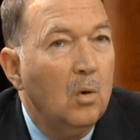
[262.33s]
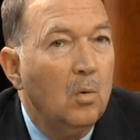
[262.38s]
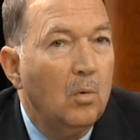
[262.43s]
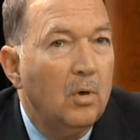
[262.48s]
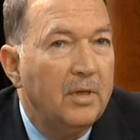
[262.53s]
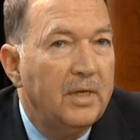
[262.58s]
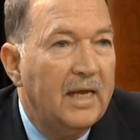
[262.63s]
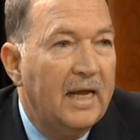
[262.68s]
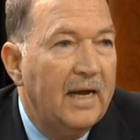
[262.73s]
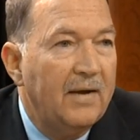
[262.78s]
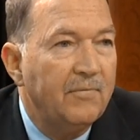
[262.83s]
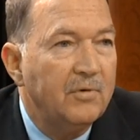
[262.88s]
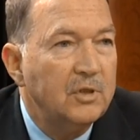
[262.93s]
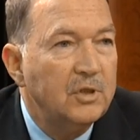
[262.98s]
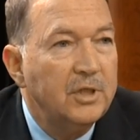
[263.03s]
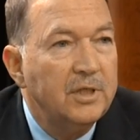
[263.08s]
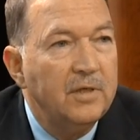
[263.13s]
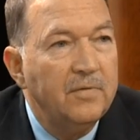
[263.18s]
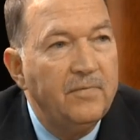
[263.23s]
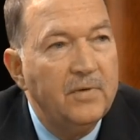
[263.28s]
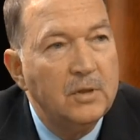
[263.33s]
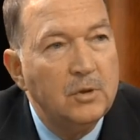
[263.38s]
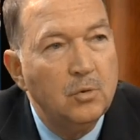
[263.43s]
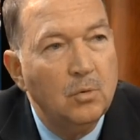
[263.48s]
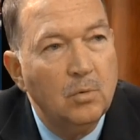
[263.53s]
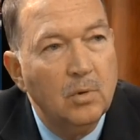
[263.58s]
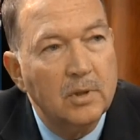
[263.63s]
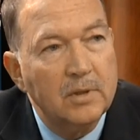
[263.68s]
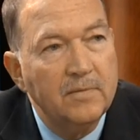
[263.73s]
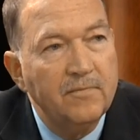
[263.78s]
Well, the average
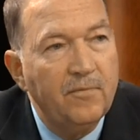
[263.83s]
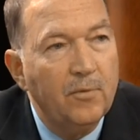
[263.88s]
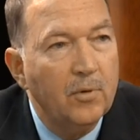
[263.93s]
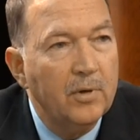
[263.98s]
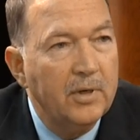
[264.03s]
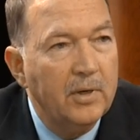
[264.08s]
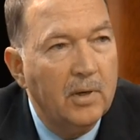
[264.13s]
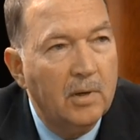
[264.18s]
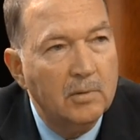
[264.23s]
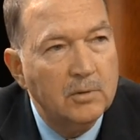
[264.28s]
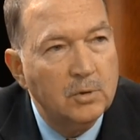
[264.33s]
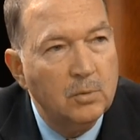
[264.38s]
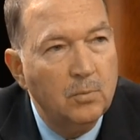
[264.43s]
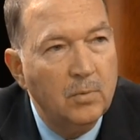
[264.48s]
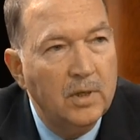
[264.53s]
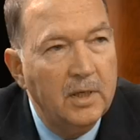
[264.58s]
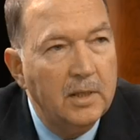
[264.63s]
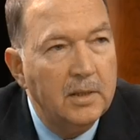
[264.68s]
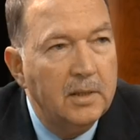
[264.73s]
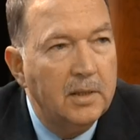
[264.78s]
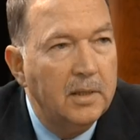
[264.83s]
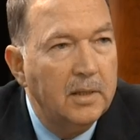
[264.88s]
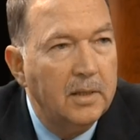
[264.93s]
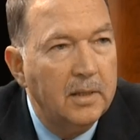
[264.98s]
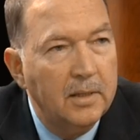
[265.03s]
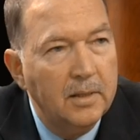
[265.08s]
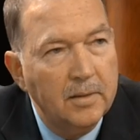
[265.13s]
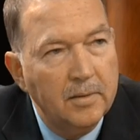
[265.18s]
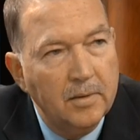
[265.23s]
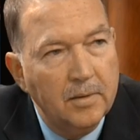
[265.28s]
individual working 40 hours a week
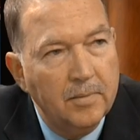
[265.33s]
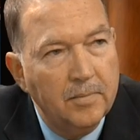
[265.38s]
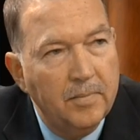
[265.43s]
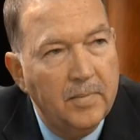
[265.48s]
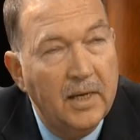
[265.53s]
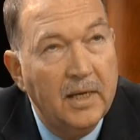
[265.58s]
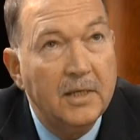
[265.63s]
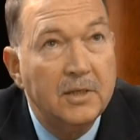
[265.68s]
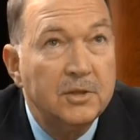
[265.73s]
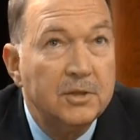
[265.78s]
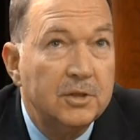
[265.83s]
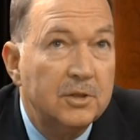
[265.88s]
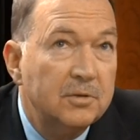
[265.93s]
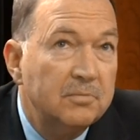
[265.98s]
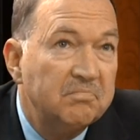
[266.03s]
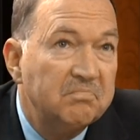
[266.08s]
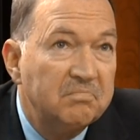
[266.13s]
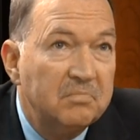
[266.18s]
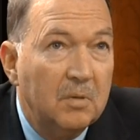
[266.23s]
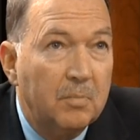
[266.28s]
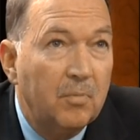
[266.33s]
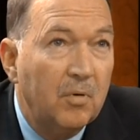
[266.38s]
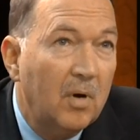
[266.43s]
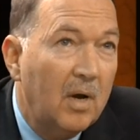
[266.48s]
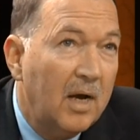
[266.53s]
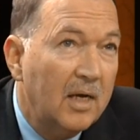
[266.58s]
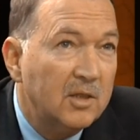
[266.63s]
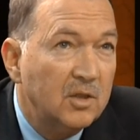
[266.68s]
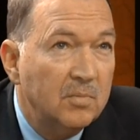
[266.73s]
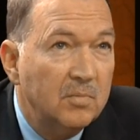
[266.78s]
makes
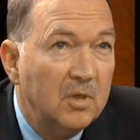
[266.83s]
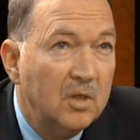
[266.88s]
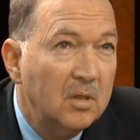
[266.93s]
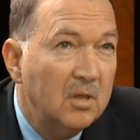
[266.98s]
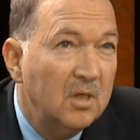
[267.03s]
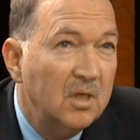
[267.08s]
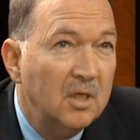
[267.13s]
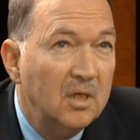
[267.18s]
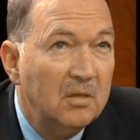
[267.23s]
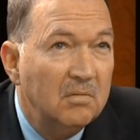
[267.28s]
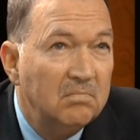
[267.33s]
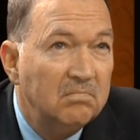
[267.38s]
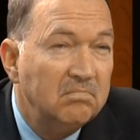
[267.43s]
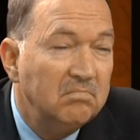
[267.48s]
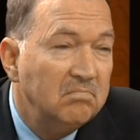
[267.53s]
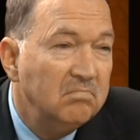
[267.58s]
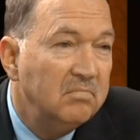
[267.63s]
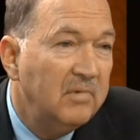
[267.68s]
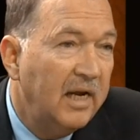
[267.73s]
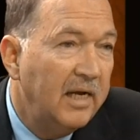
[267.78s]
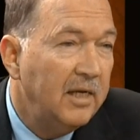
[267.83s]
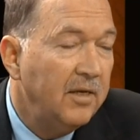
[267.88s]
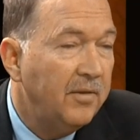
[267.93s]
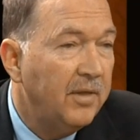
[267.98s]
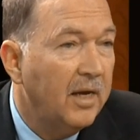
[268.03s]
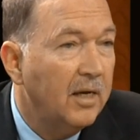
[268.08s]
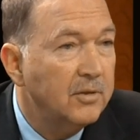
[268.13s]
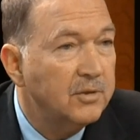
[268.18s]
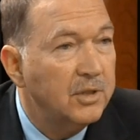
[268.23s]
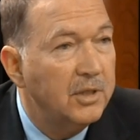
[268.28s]
approximately
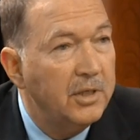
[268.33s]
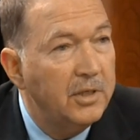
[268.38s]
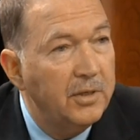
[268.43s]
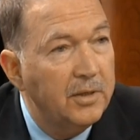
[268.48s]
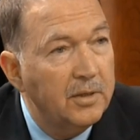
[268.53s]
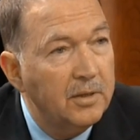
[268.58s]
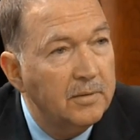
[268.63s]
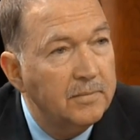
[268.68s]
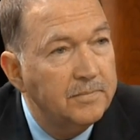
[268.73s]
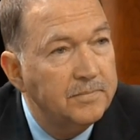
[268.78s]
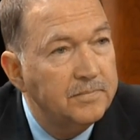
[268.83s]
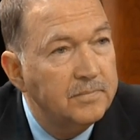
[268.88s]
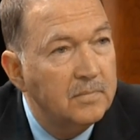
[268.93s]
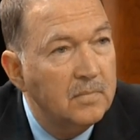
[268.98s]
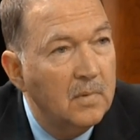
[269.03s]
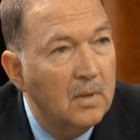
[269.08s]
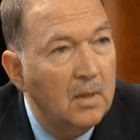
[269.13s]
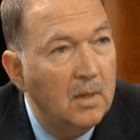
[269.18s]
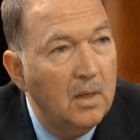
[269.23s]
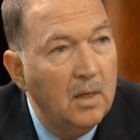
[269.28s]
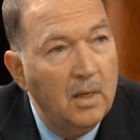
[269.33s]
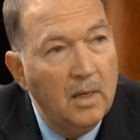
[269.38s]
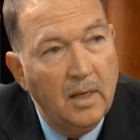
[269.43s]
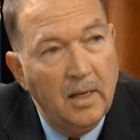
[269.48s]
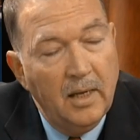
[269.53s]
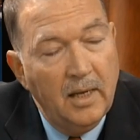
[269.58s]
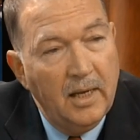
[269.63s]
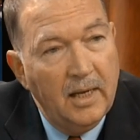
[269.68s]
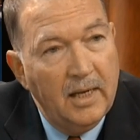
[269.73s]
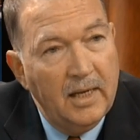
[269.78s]
$80,000 a year.
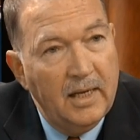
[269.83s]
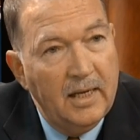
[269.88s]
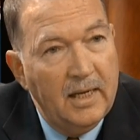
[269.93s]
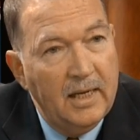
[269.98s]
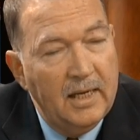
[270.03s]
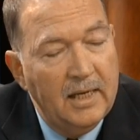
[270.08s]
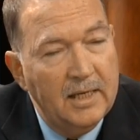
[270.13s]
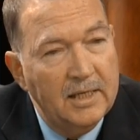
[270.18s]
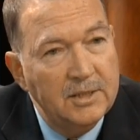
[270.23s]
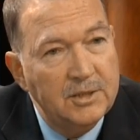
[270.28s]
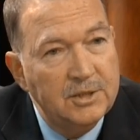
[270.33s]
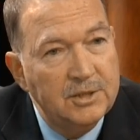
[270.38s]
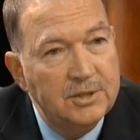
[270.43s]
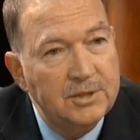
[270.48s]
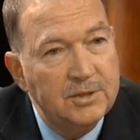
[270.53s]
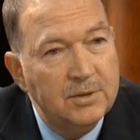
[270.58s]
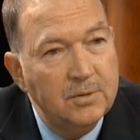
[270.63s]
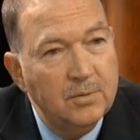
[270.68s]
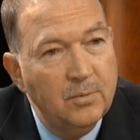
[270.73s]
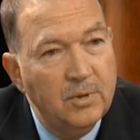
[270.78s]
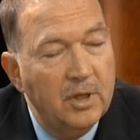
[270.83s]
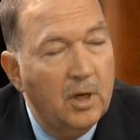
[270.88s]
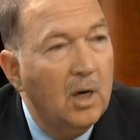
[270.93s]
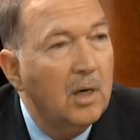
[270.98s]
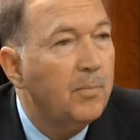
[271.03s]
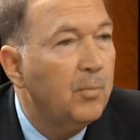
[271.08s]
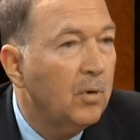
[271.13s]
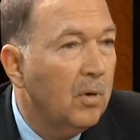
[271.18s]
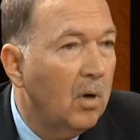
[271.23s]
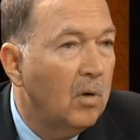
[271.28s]
It's with
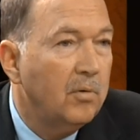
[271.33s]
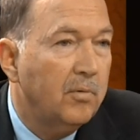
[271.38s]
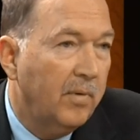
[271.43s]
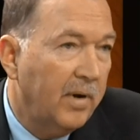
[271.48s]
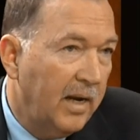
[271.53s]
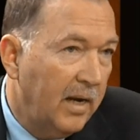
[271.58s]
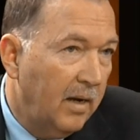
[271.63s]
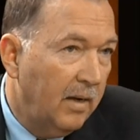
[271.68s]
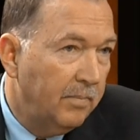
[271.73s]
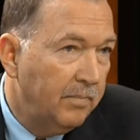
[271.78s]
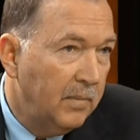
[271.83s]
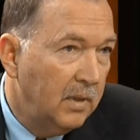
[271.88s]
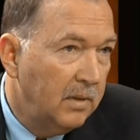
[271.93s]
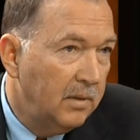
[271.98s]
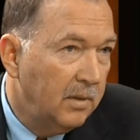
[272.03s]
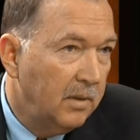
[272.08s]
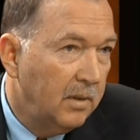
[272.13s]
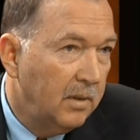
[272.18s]
our program,